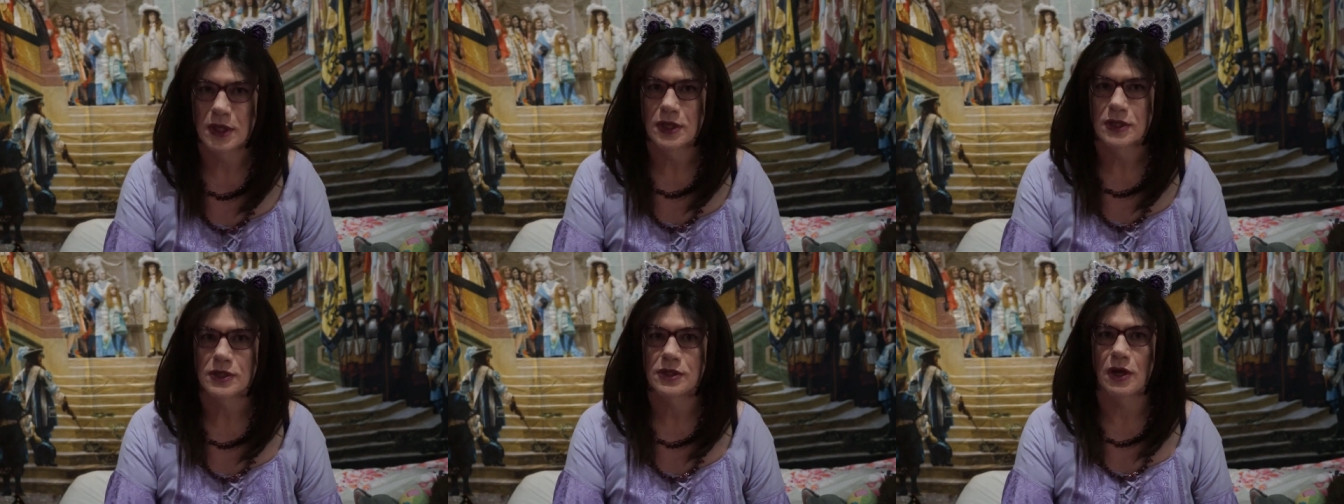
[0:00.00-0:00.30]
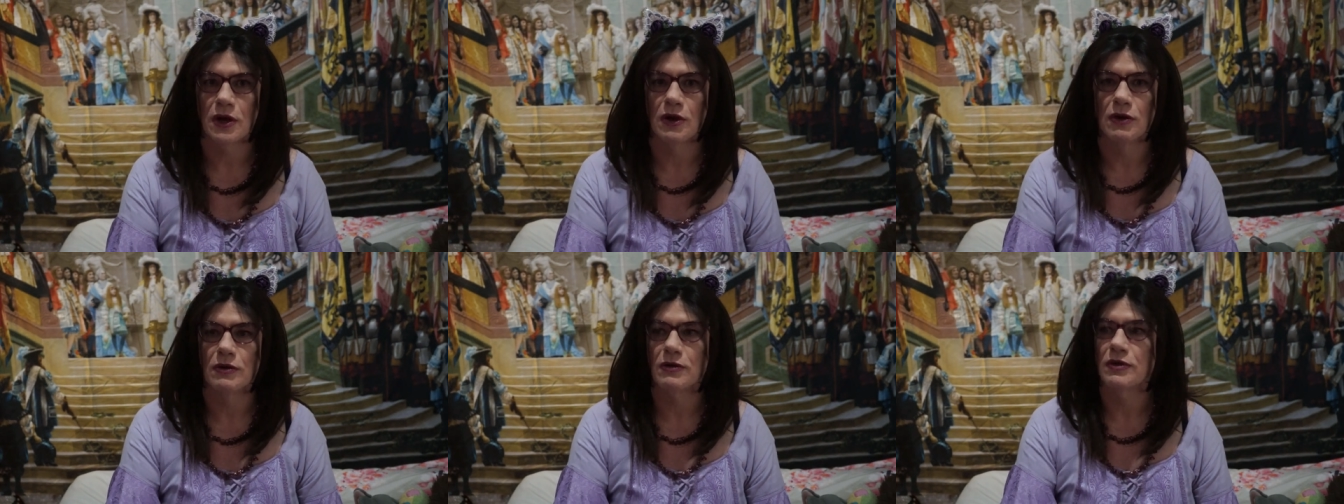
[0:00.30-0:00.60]

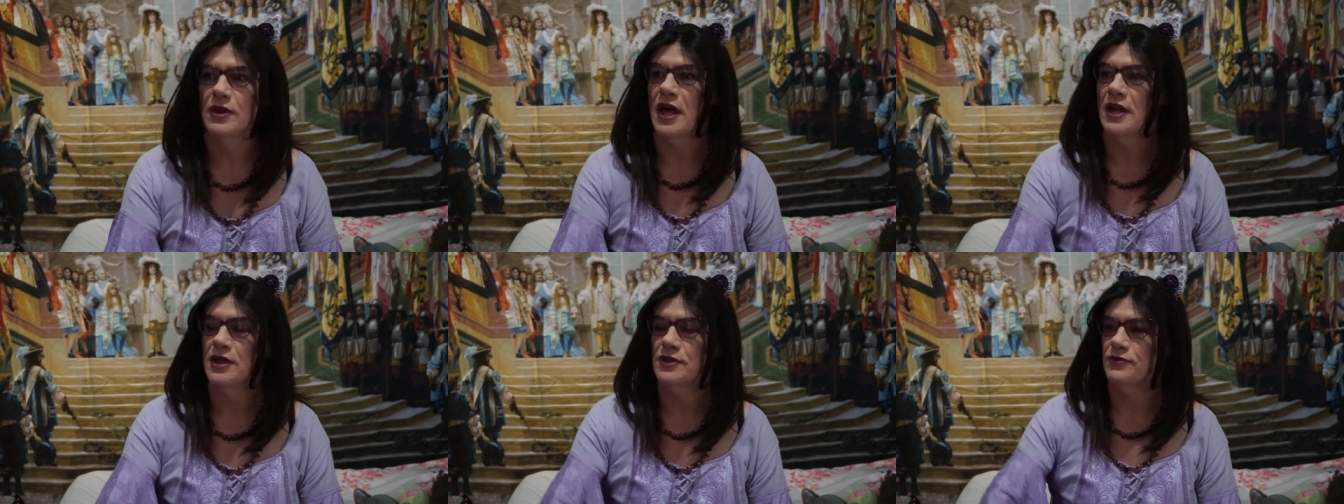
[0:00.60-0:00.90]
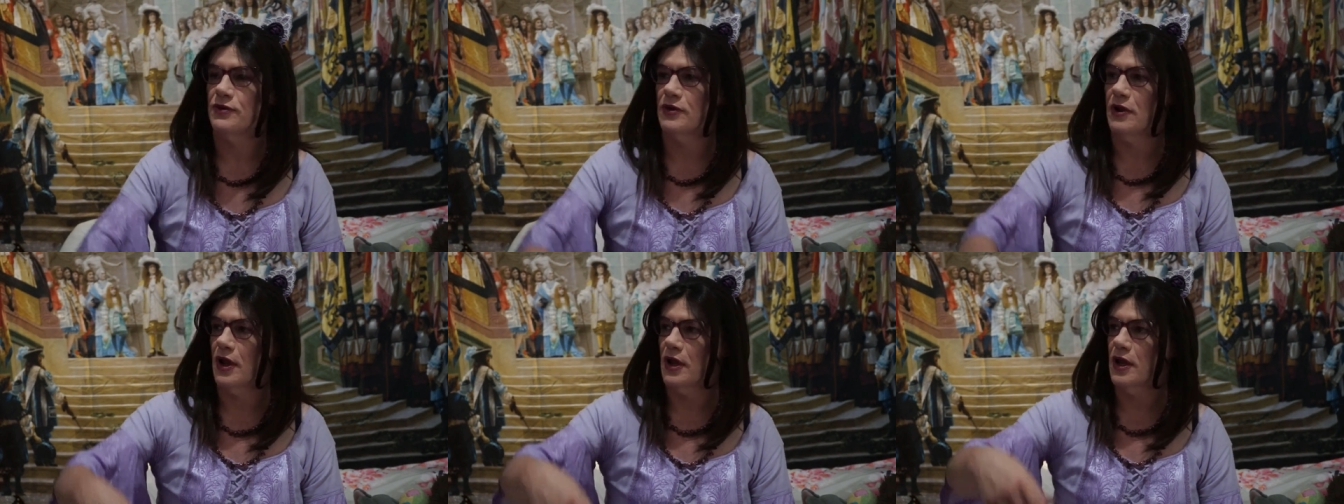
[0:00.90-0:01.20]
So that is
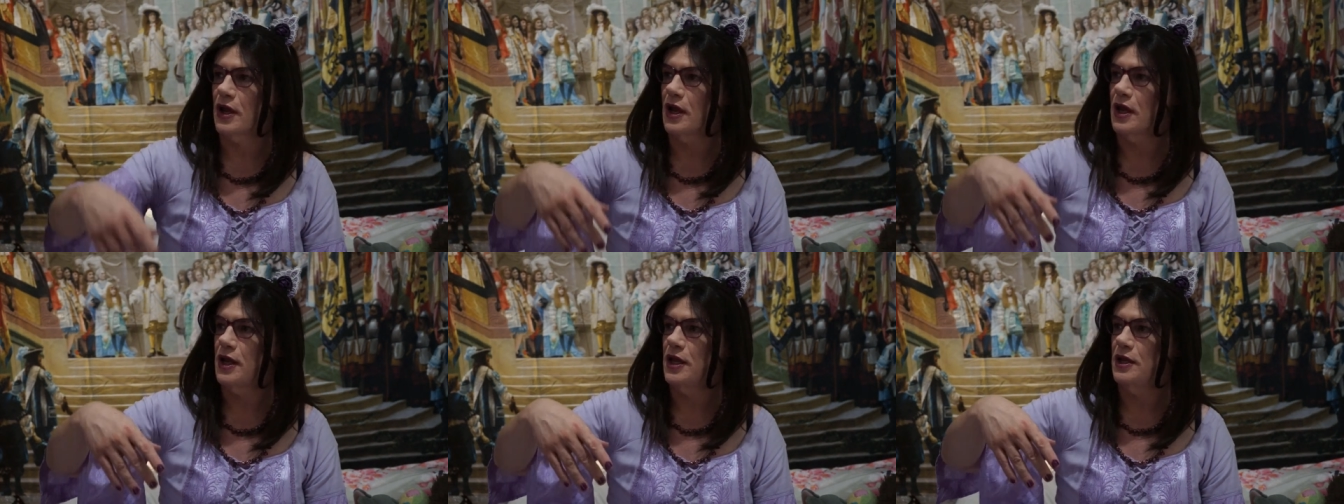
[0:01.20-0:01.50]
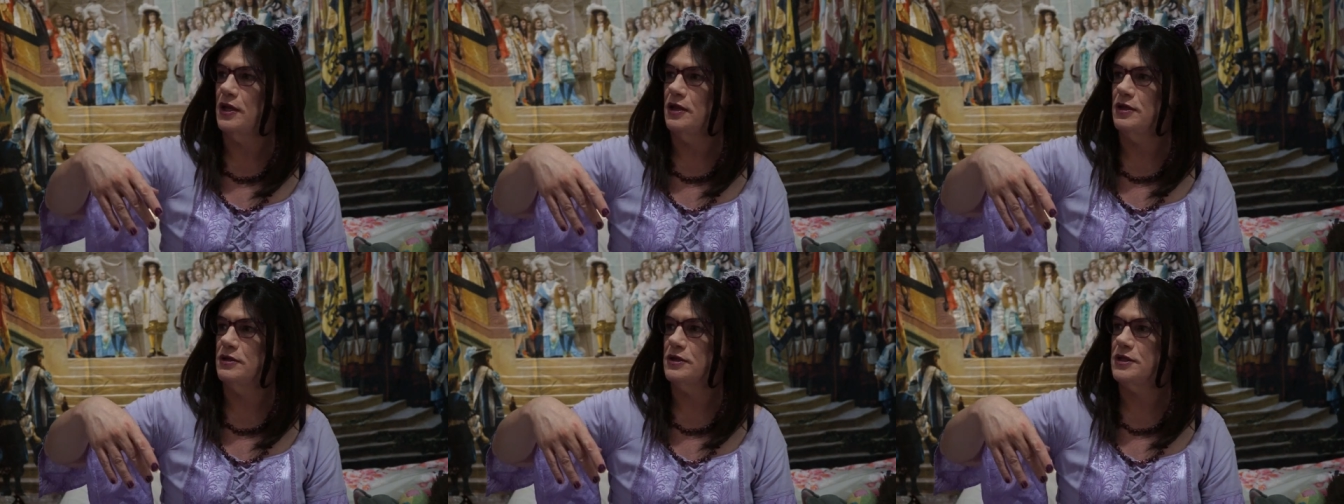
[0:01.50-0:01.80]
for like
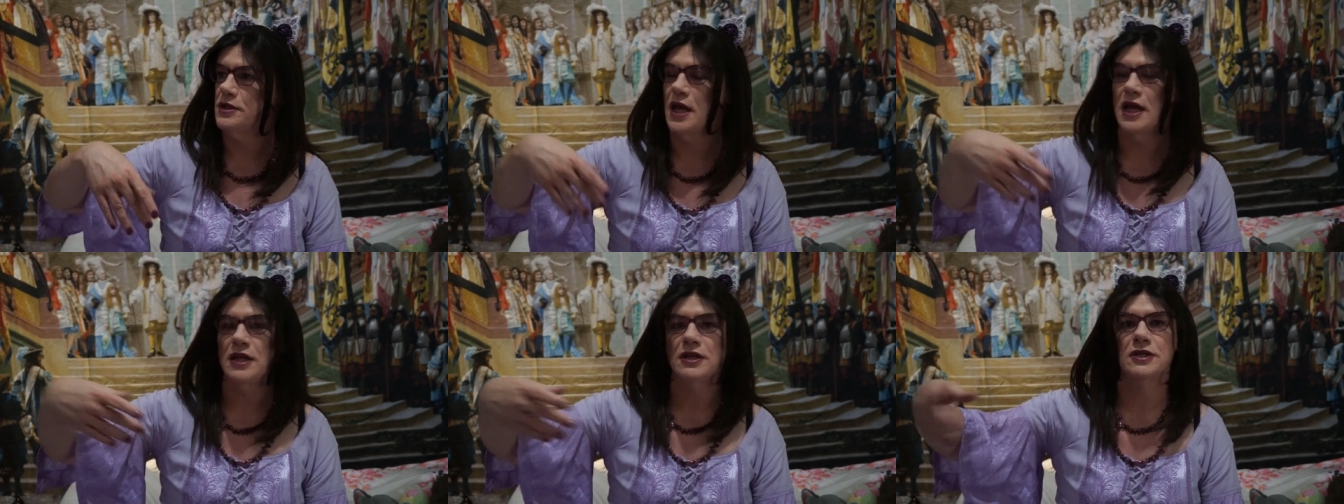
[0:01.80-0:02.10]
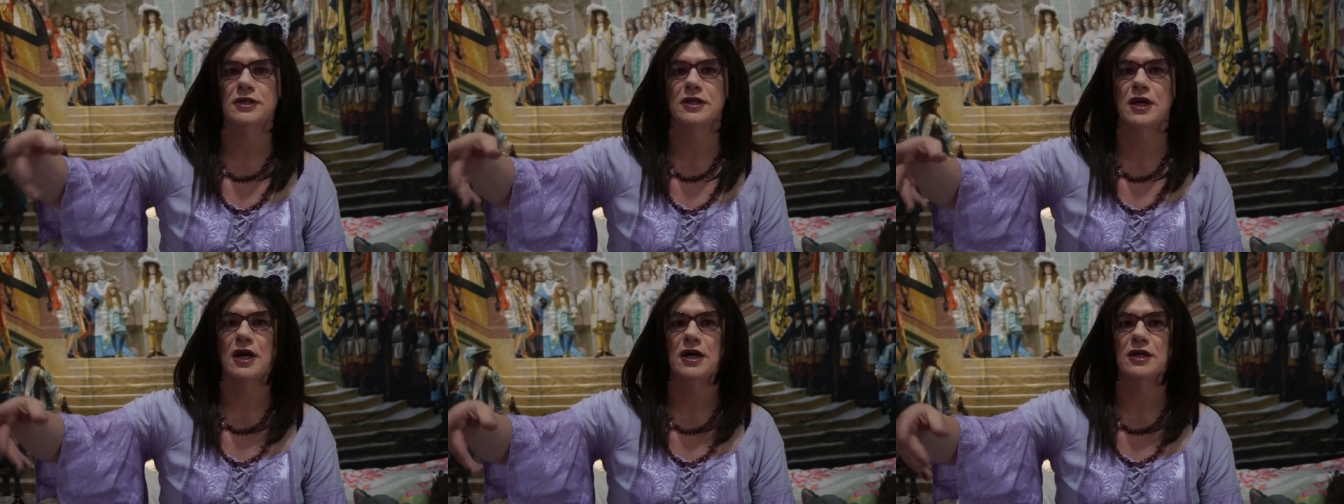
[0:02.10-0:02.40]
a
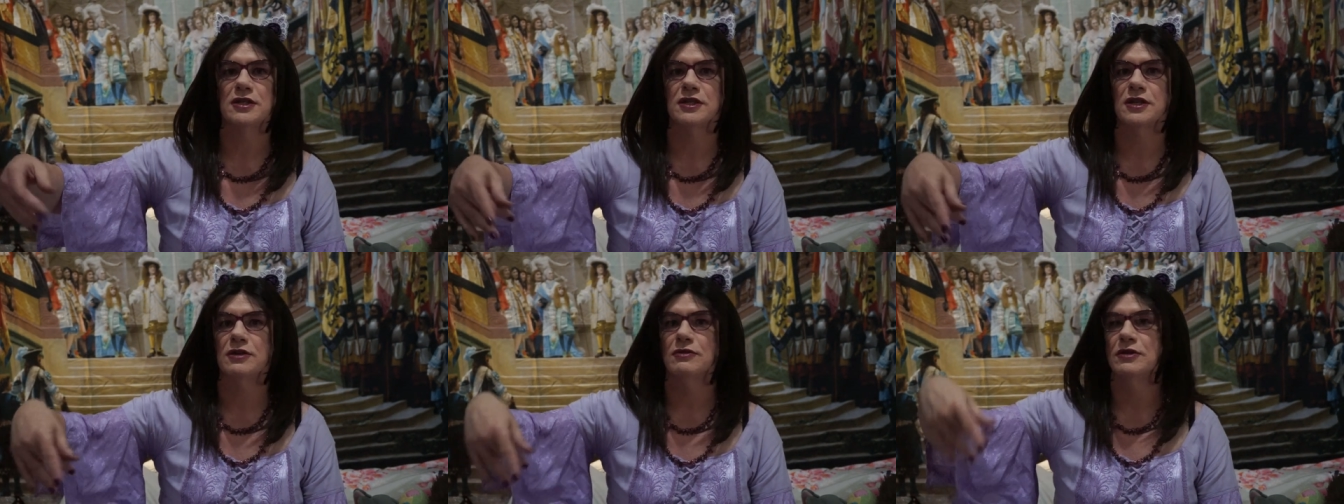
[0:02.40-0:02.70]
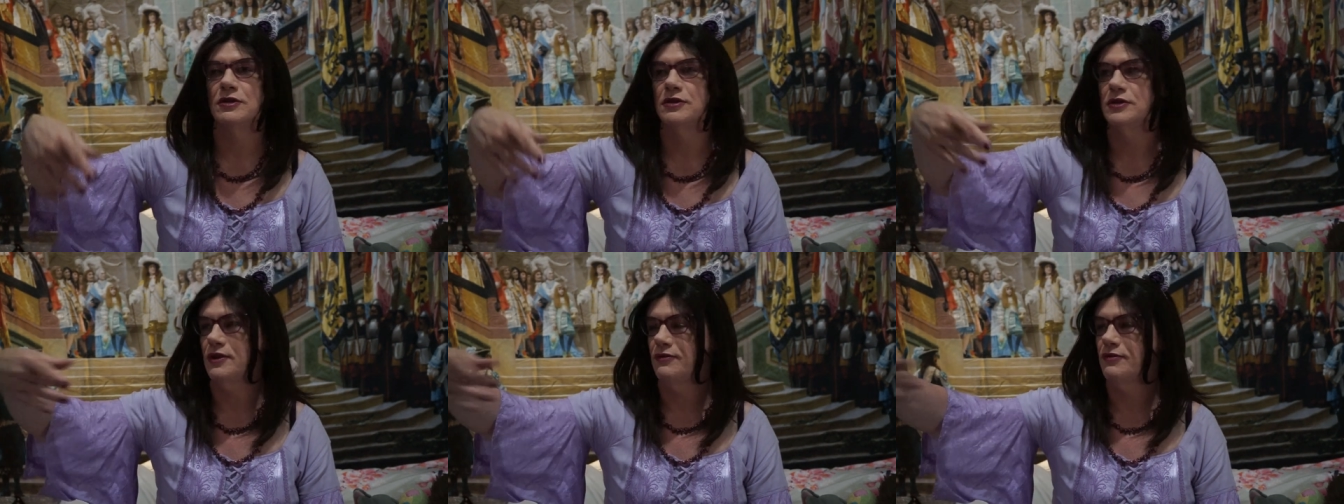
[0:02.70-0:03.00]
standard task. There
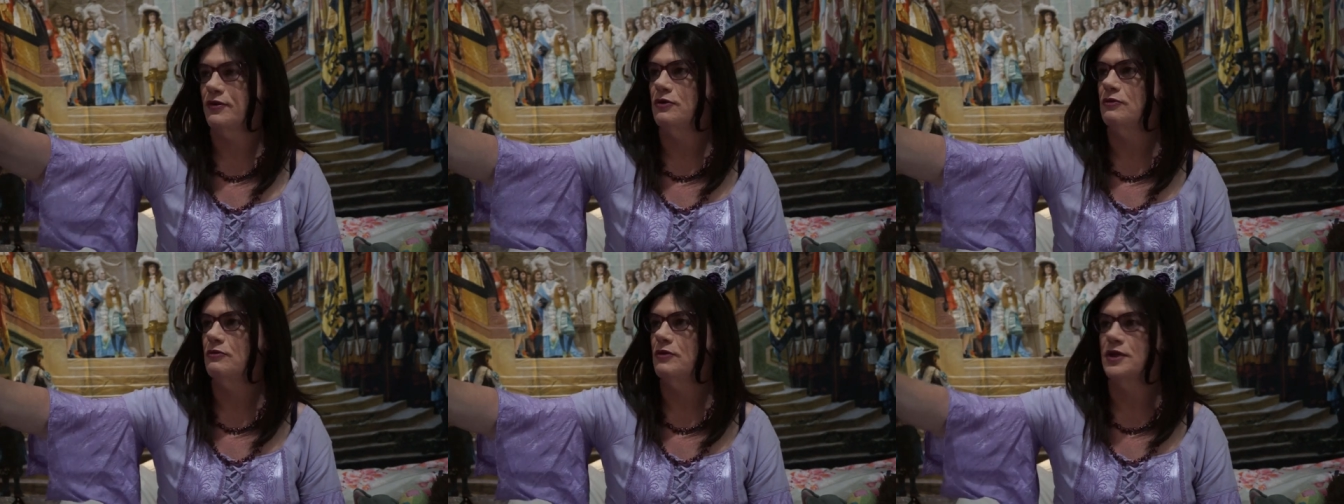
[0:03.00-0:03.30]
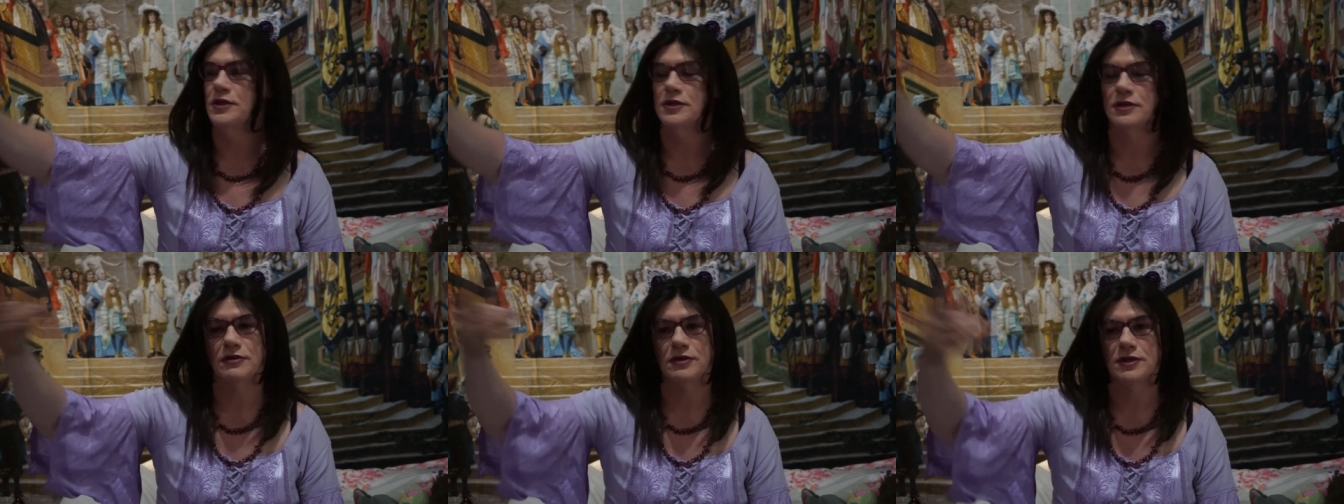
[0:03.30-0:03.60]
are difficult
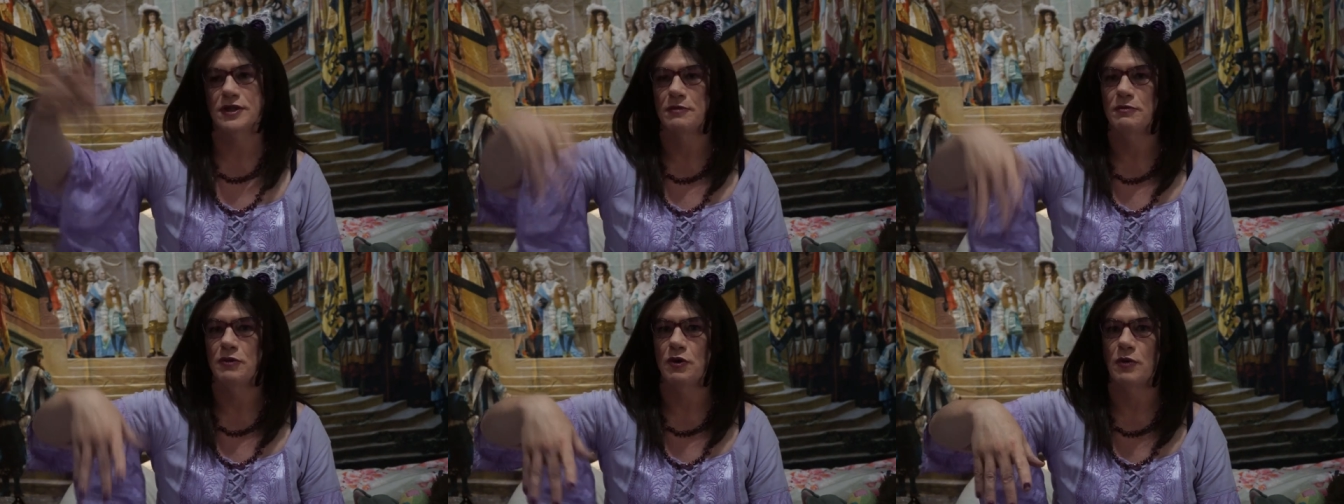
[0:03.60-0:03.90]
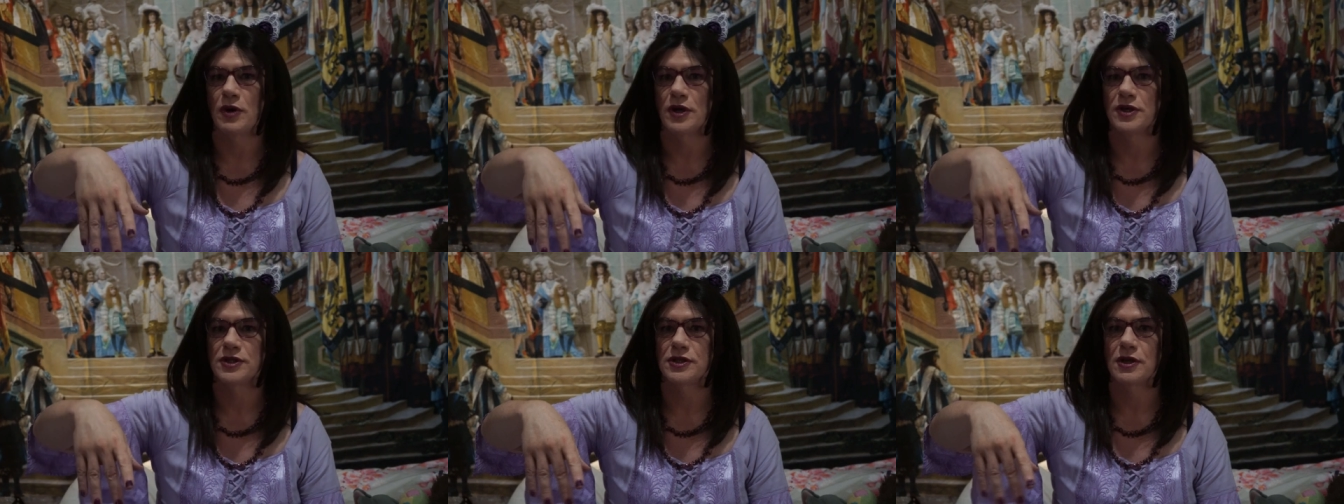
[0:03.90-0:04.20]
ones, there are simple
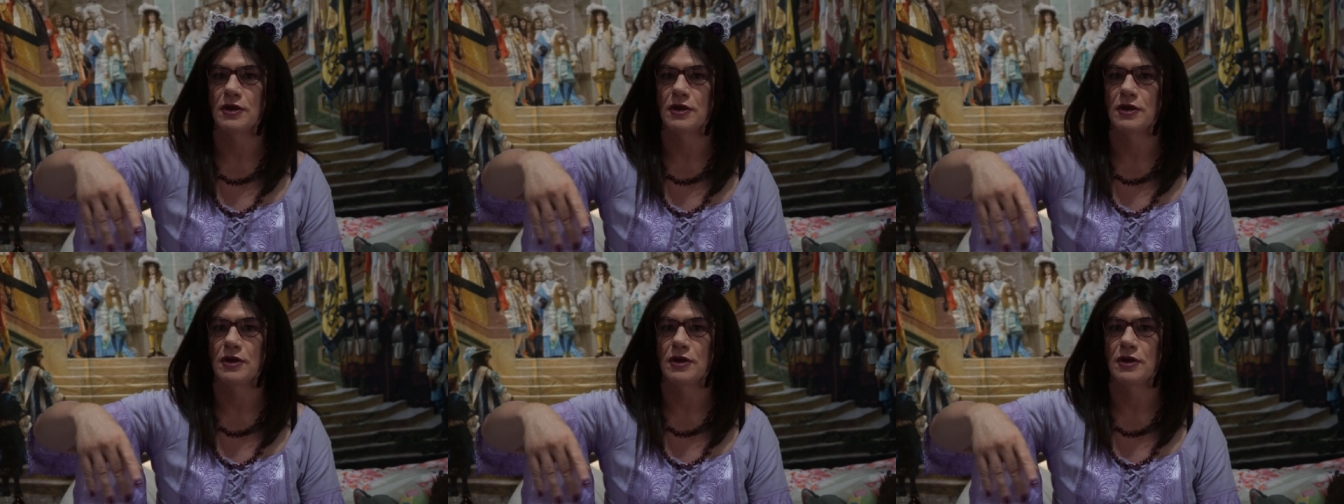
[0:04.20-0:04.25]
ones.